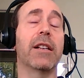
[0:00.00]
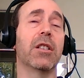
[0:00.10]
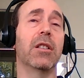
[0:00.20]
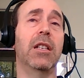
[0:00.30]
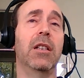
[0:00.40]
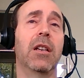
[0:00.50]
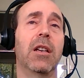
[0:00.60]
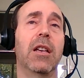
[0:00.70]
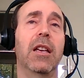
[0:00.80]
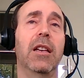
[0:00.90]
actually
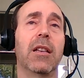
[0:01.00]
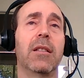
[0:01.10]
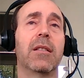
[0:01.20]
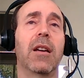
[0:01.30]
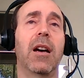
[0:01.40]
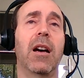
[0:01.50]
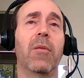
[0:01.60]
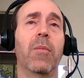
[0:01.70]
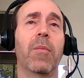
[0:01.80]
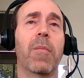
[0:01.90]
is
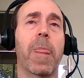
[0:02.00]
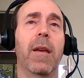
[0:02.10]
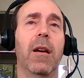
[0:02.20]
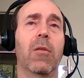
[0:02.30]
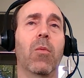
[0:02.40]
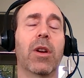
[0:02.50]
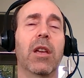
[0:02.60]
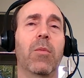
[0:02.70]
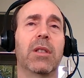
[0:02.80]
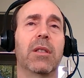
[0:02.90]

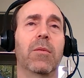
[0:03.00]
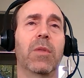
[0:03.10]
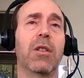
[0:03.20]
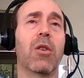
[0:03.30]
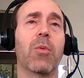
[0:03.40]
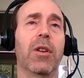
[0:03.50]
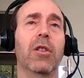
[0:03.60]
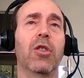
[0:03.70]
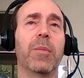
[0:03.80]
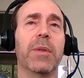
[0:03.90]
working with hardware in
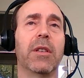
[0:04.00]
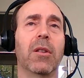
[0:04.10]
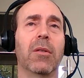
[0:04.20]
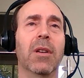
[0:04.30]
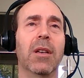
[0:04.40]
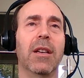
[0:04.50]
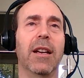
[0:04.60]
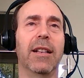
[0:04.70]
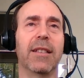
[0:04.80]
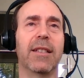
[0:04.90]
the loop. So
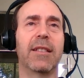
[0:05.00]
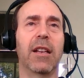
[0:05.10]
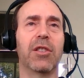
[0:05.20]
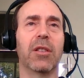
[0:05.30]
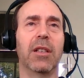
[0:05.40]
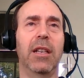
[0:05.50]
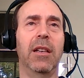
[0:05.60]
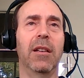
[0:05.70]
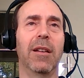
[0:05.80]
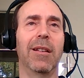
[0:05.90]
it's
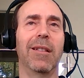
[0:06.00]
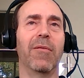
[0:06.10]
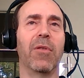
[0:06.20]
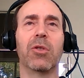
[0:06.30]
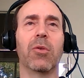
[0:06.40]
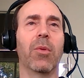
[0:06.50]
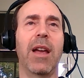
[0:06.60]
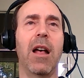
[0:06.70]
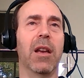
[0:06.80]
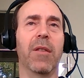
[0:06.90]
essentially virtual
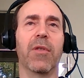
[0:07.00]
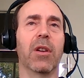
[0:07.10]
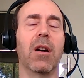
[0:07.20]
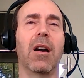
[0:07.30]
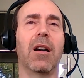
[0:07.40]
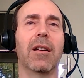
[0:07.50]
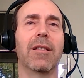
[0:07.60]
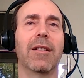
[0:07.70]
reality for the car.